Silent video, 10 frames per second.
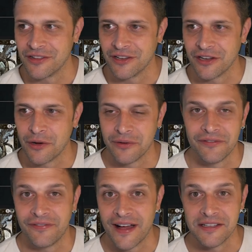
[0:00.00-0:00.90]
than go and
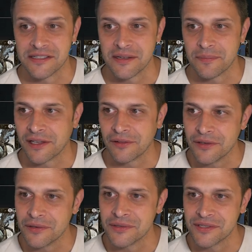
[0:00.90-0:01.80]
find something
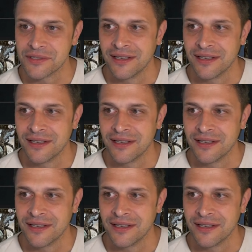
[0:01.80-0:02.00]
loose.